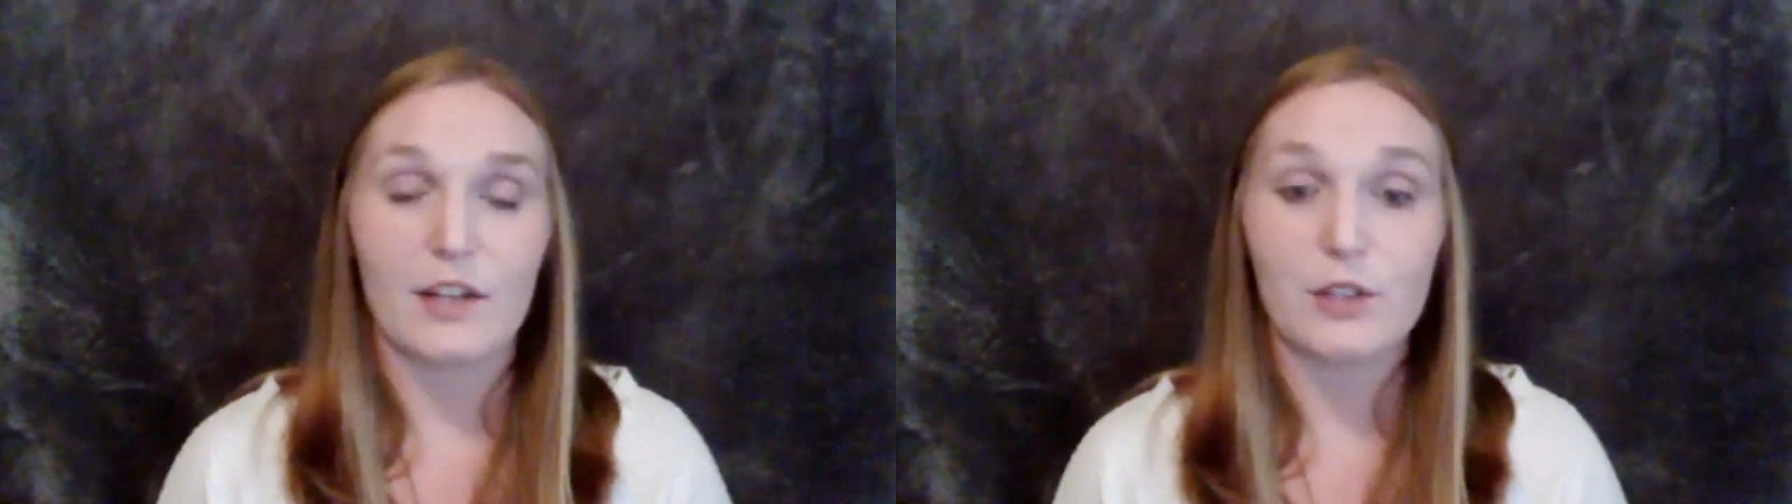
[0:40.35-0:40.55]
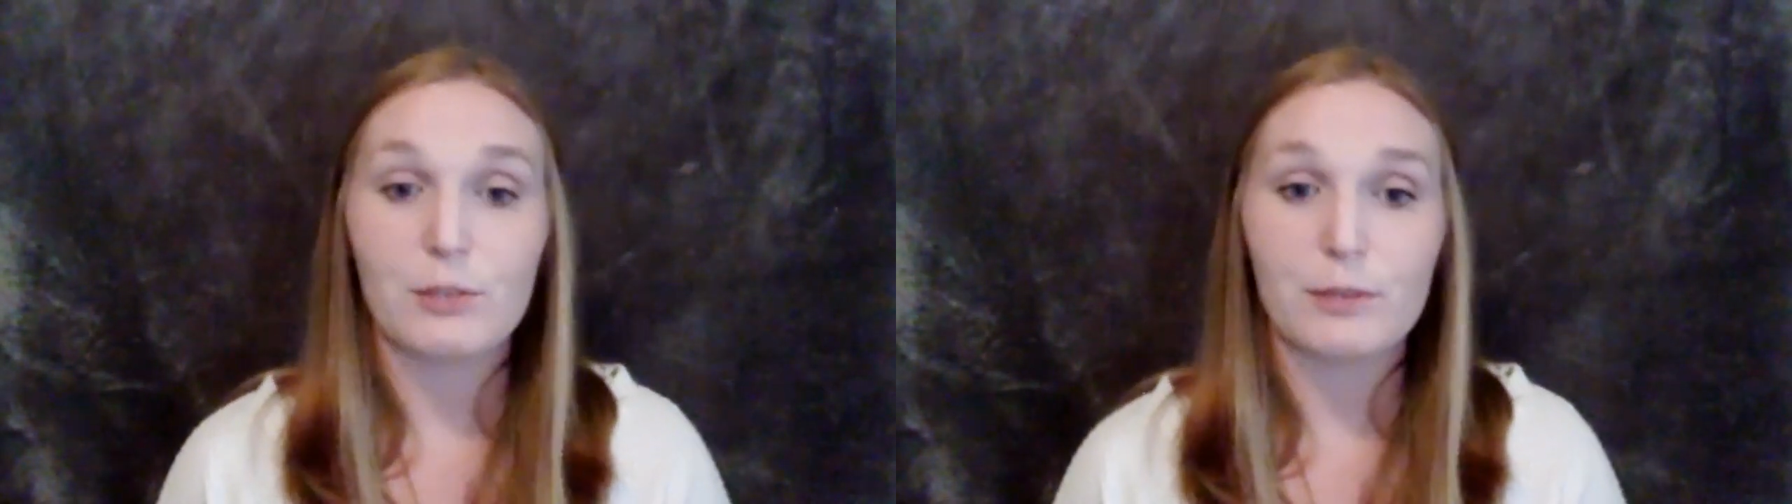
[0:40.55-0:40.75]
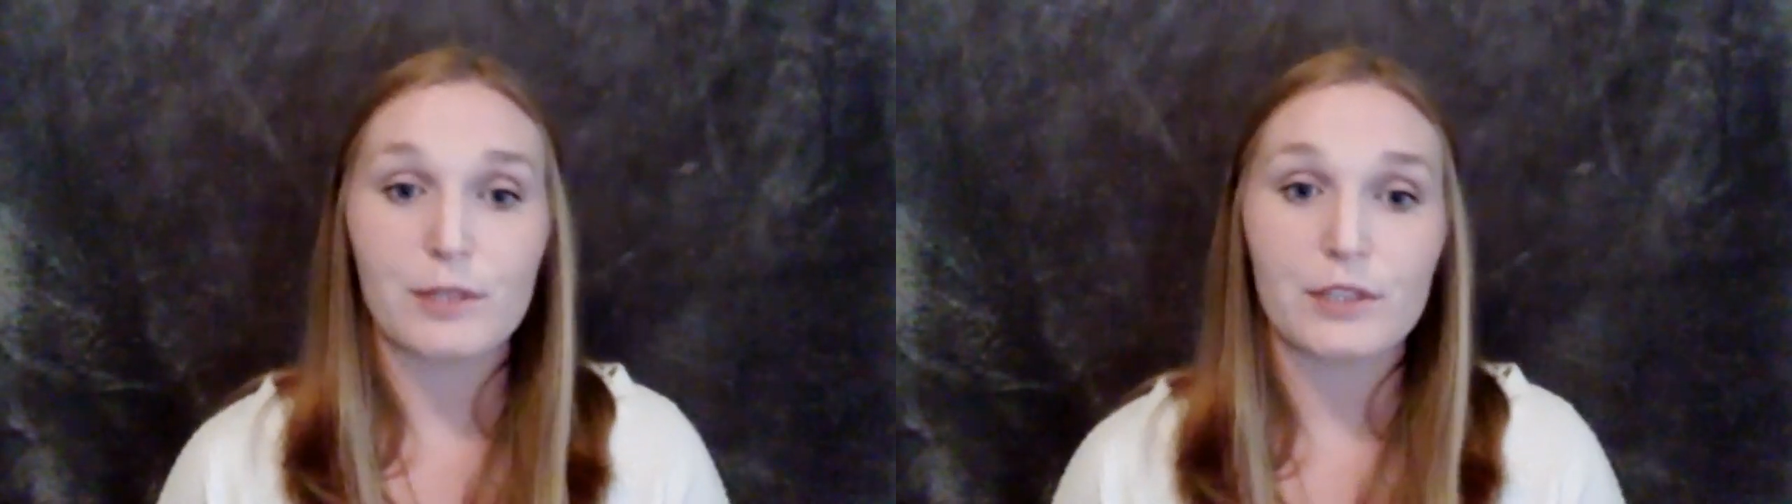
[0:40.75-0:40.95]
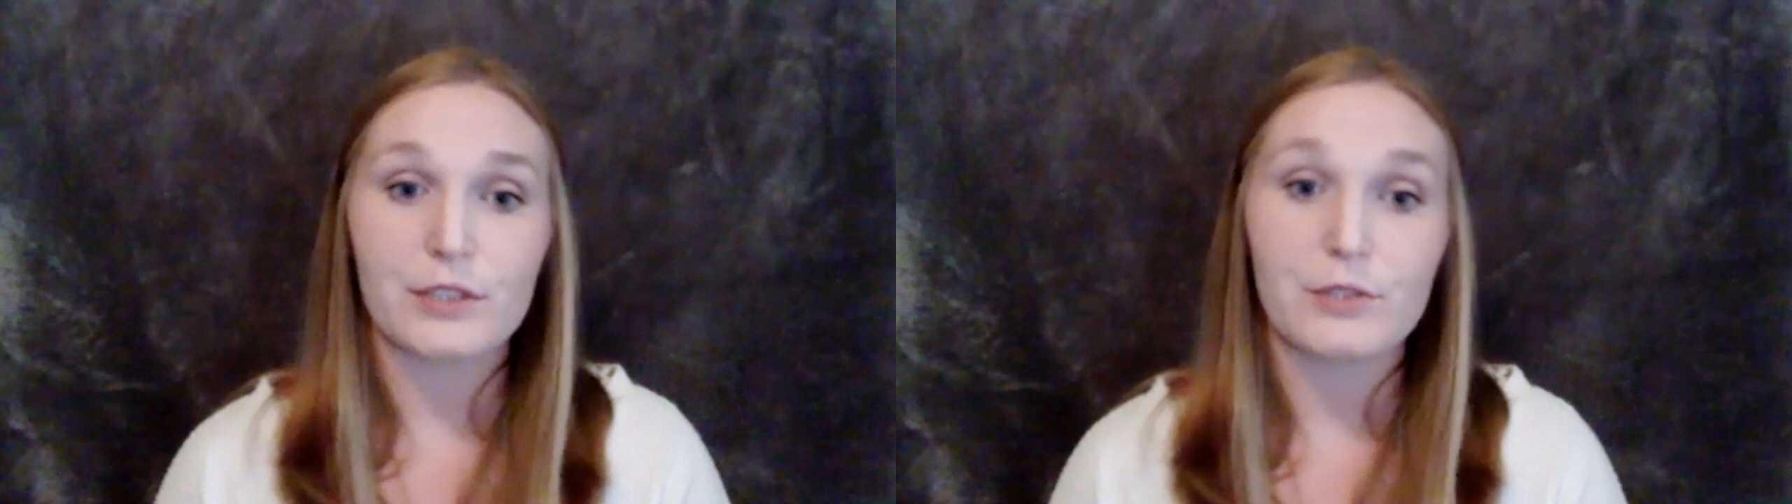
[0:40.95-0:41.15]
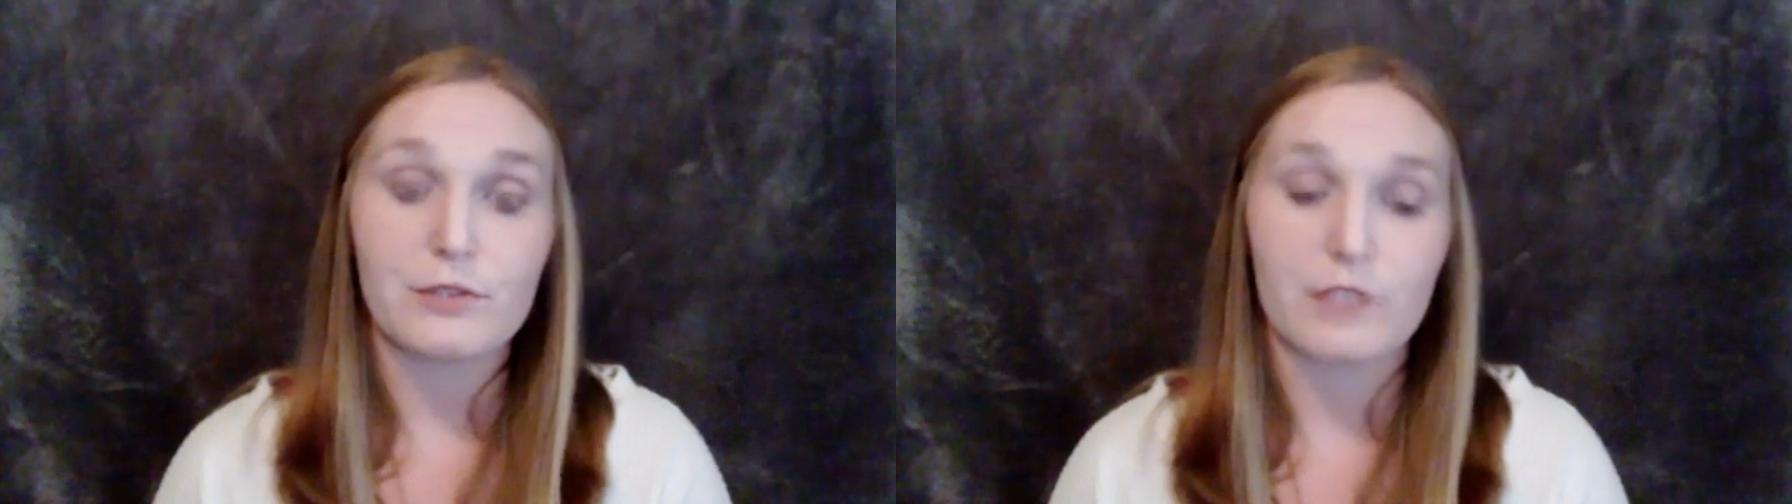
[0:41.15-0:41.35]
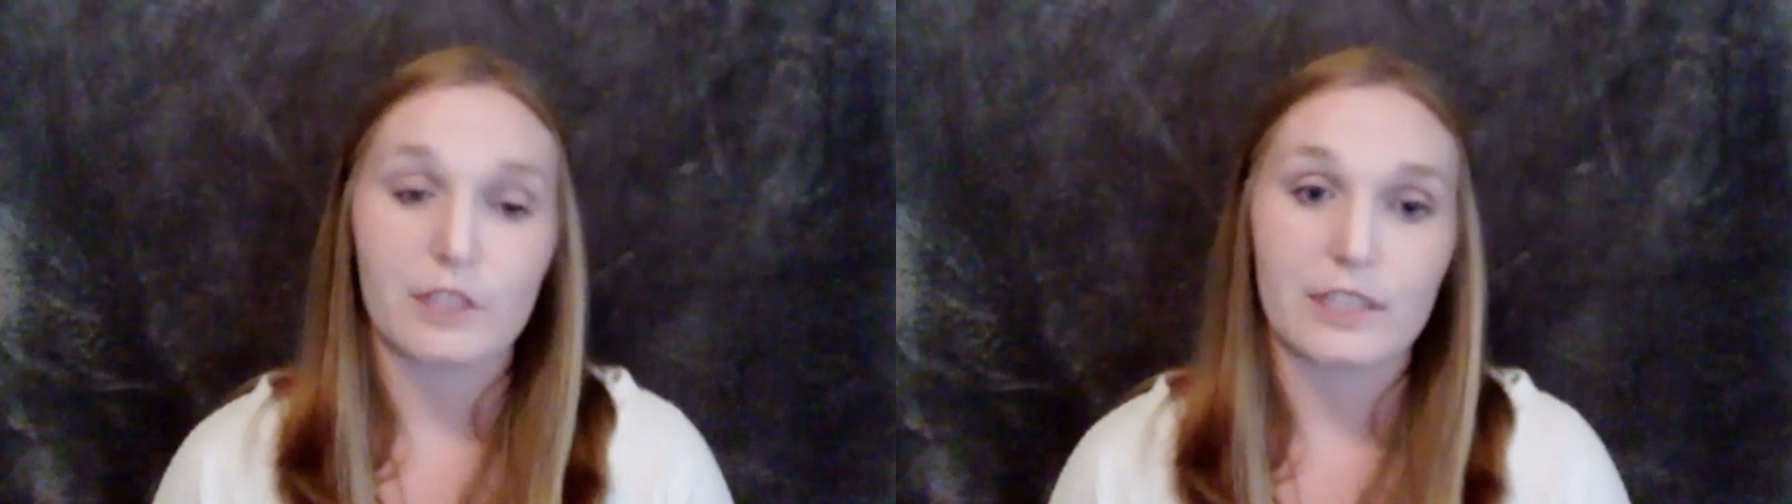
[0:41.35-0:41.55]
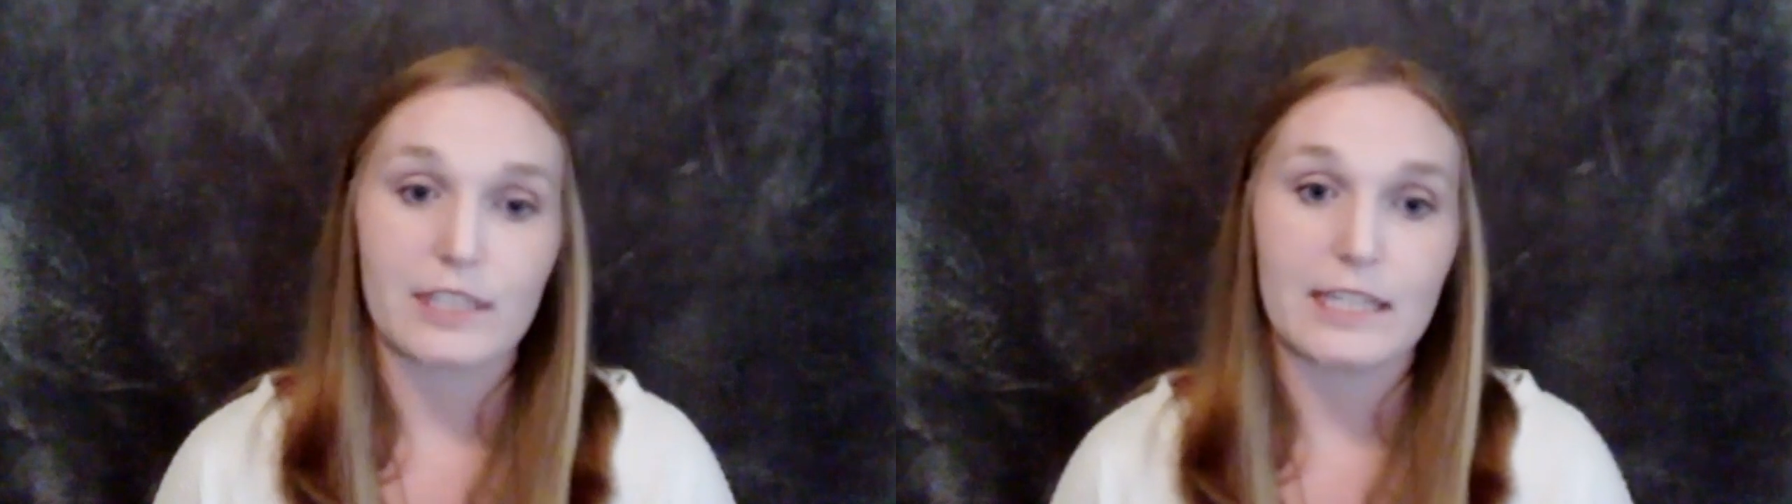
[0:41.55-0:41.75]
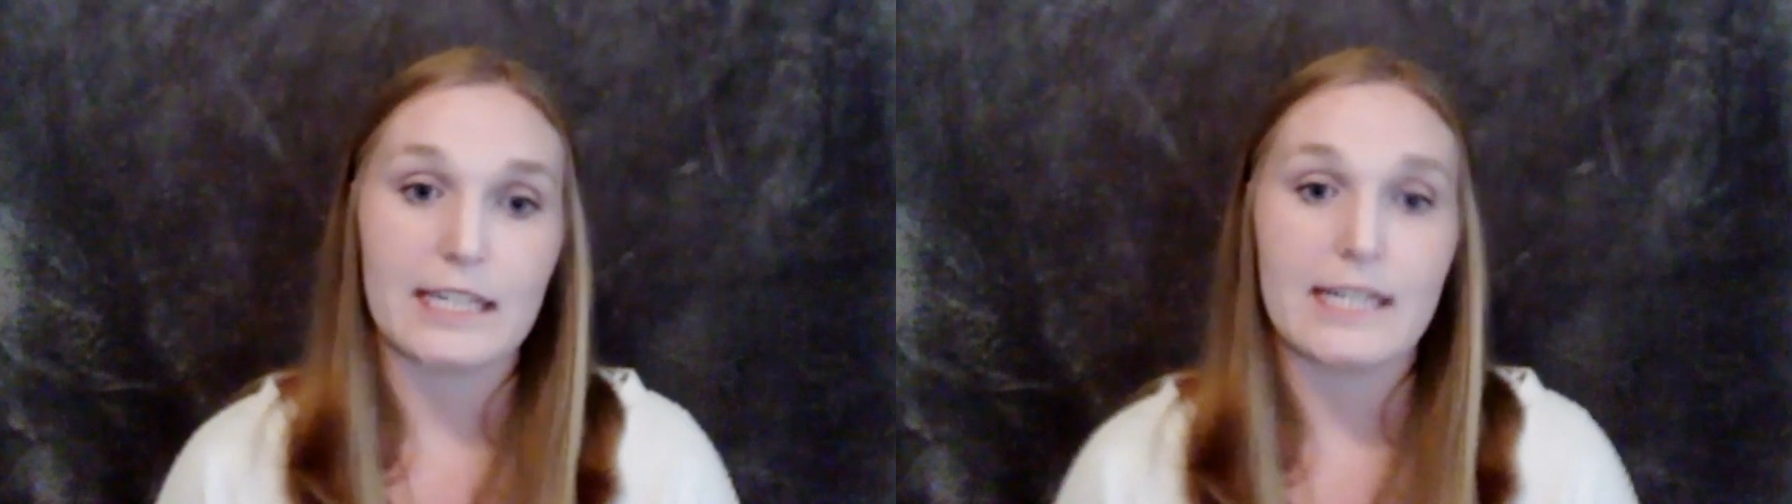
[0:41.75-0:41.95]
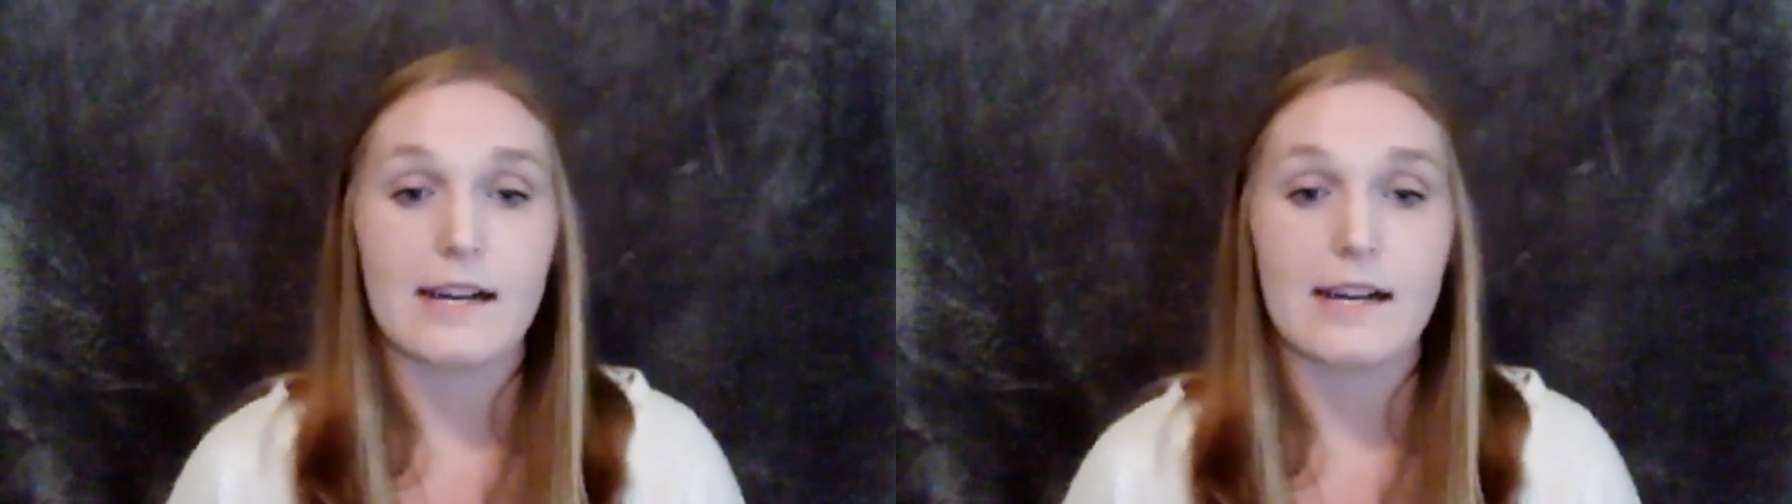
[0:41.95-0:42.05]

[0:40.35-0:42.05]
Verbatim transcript: Cooper University.